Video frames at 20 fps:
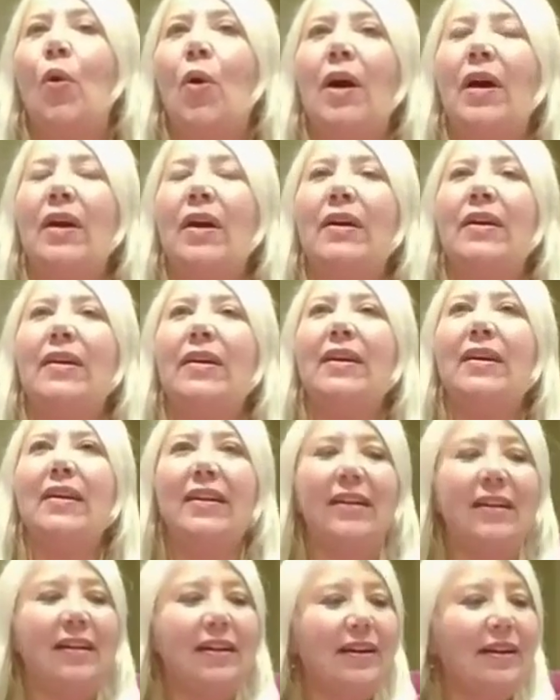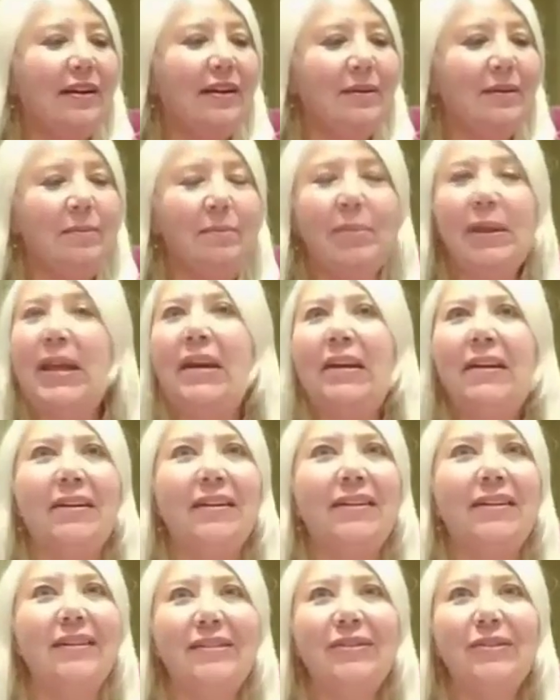Or
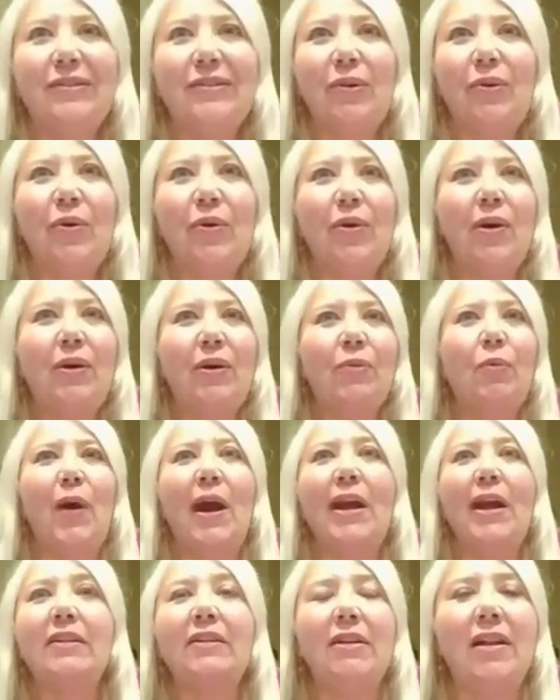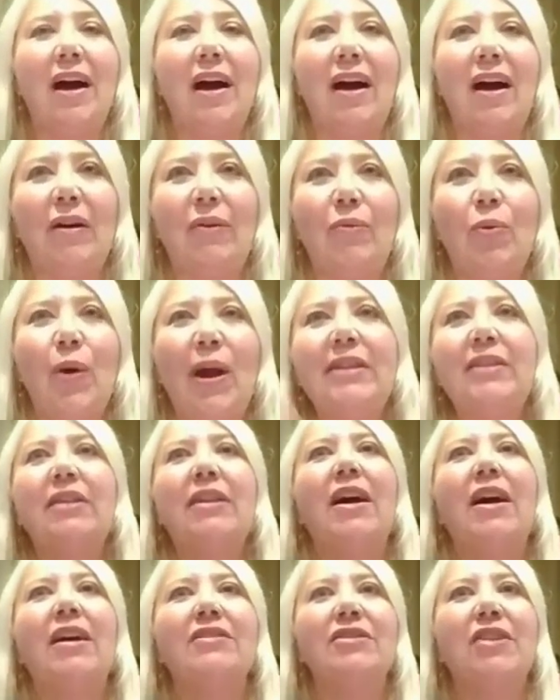beer, or White Claw. White
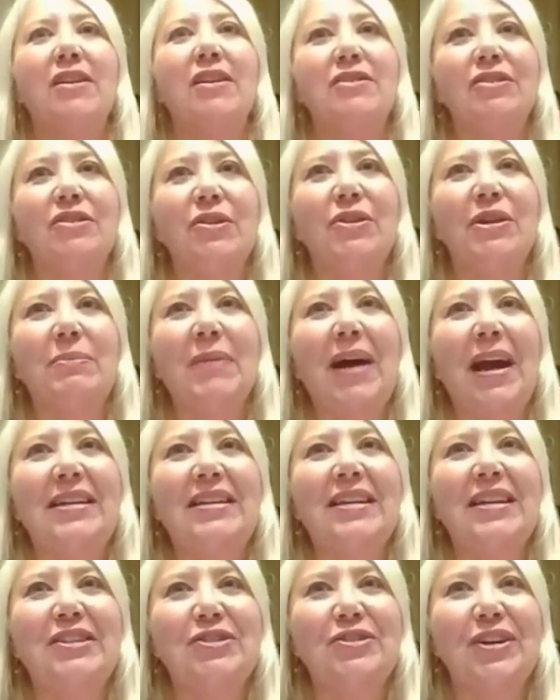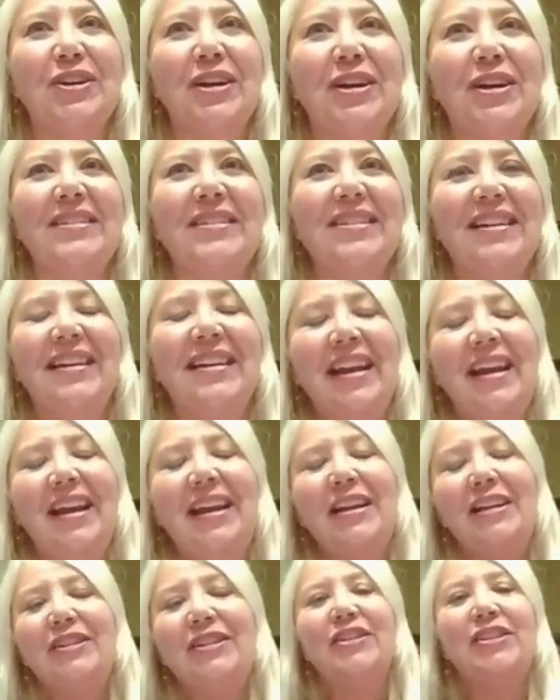Claw is also in my district.
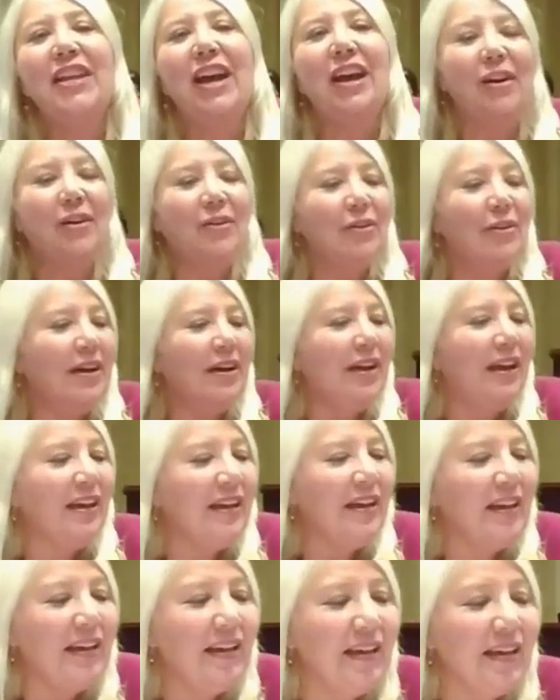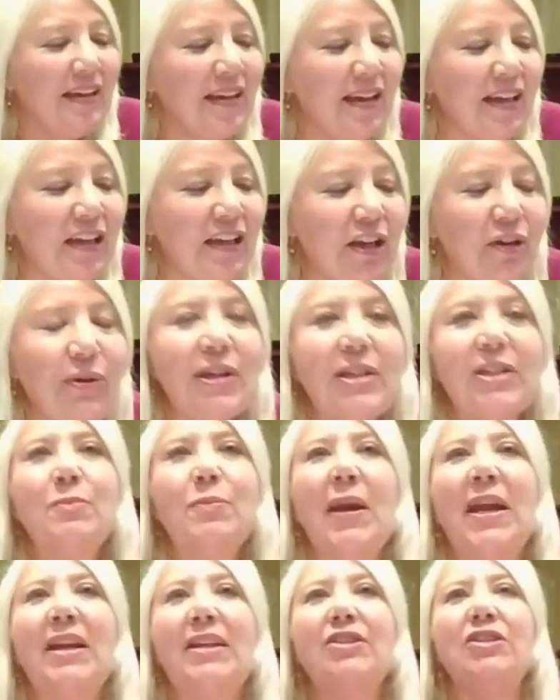So can you
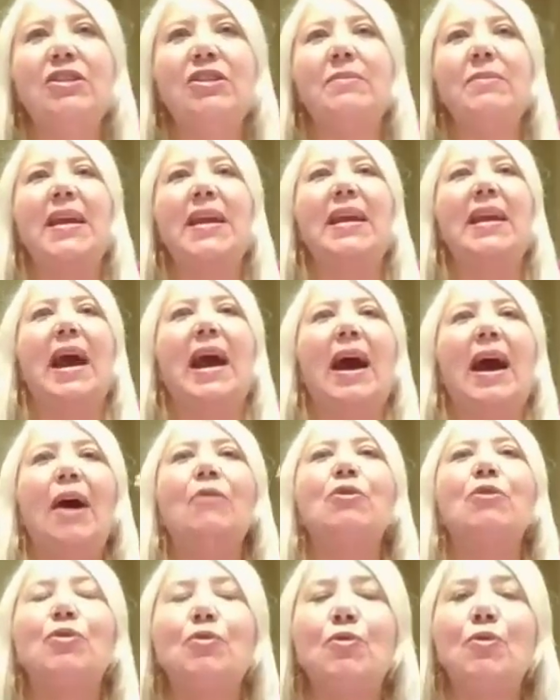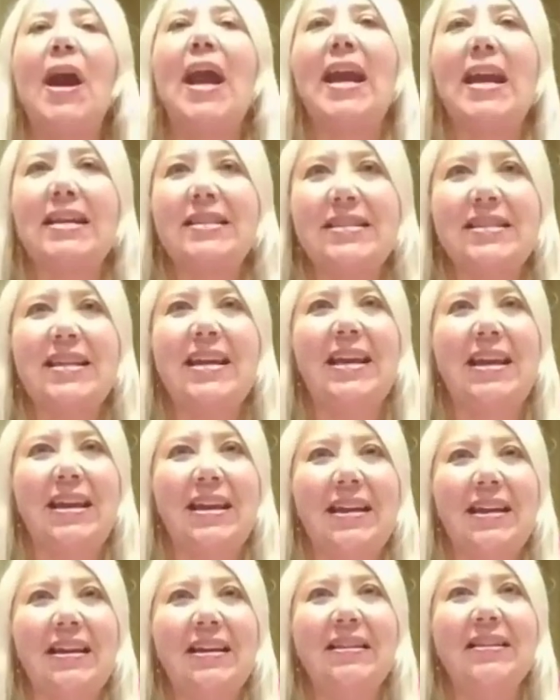explain to me how
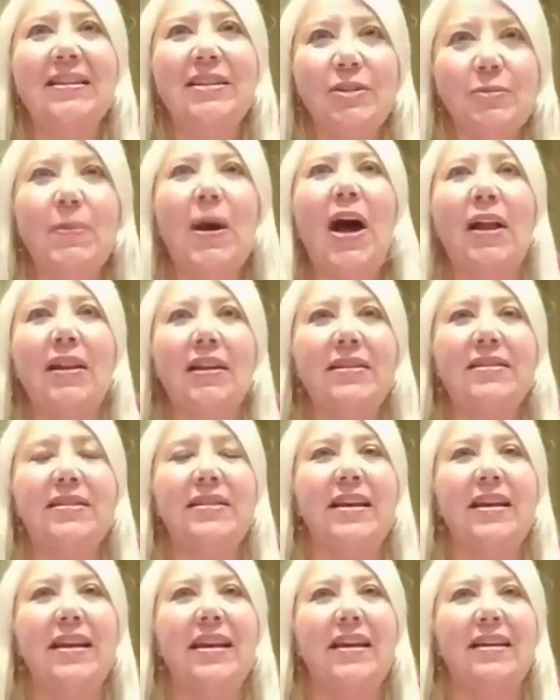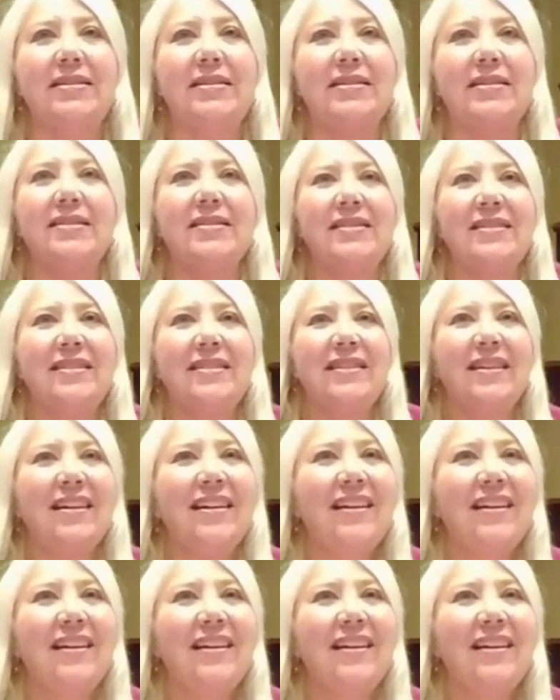crazy this policy is?